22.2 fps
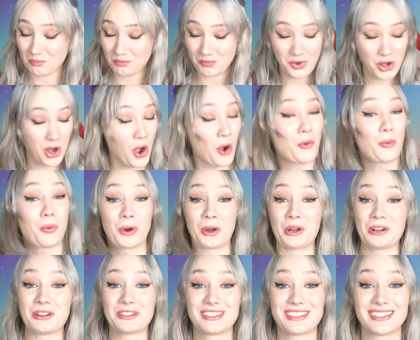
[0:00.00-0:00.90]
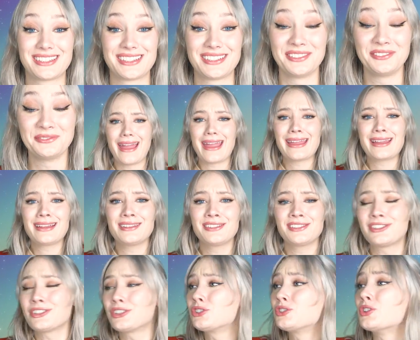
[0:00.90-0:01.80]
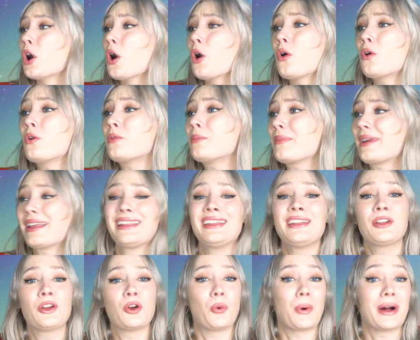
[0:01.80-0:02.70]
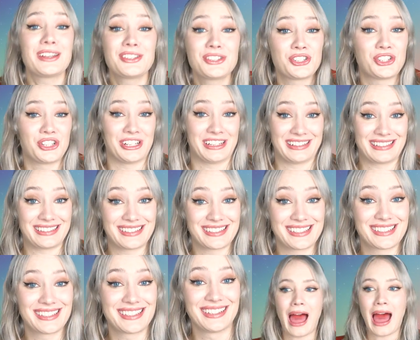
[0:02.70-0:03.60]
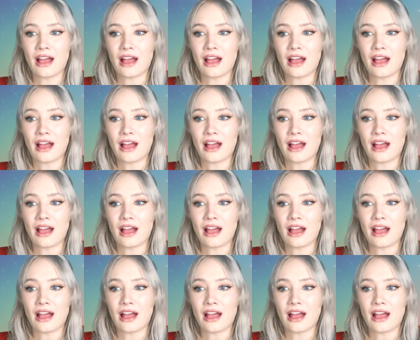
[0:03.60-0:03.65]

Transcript: No words. And so many questions.